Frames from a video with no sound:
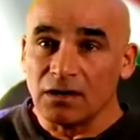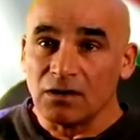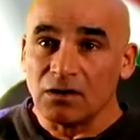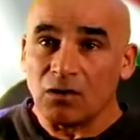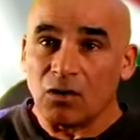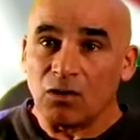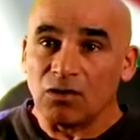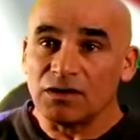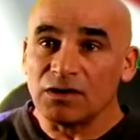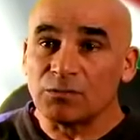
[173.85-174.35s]

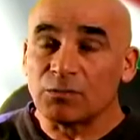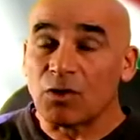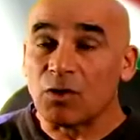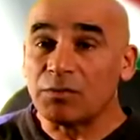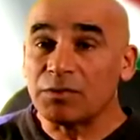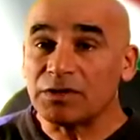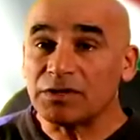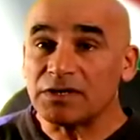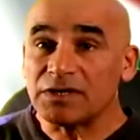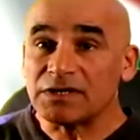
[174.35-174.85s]
All their
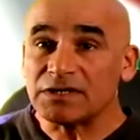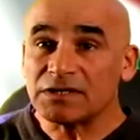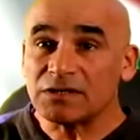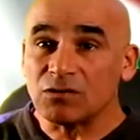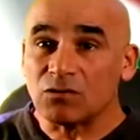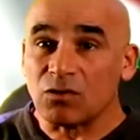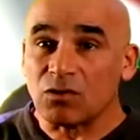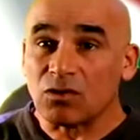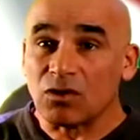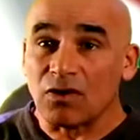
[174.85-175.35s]
properties
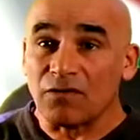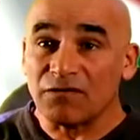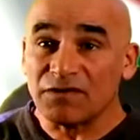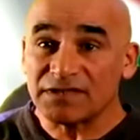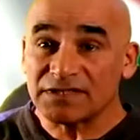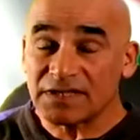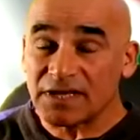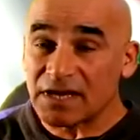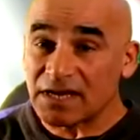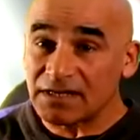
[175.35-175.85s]
were
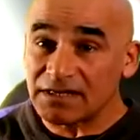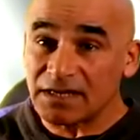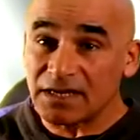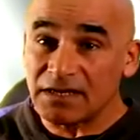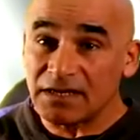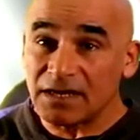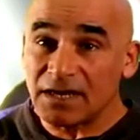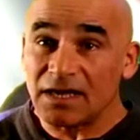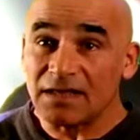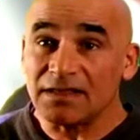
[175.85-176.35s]

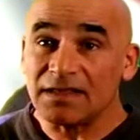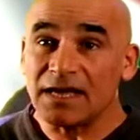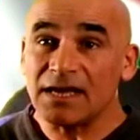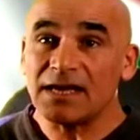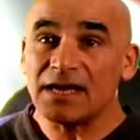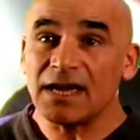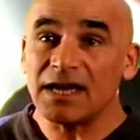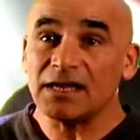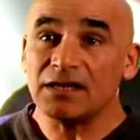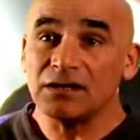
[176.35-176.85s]
confiscated and they
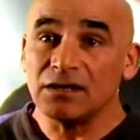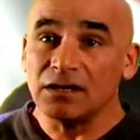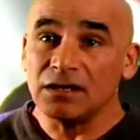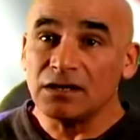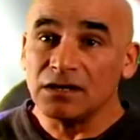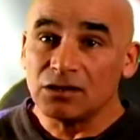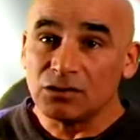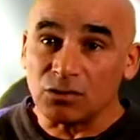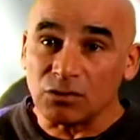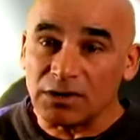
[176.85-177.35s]
had
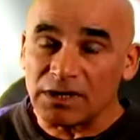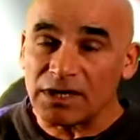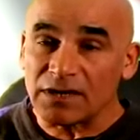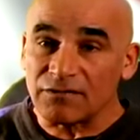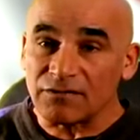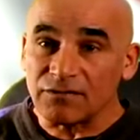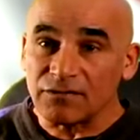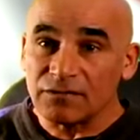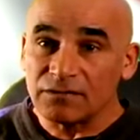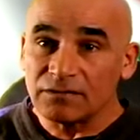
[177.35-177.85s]
to
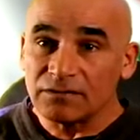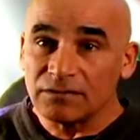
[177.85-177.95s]
leave.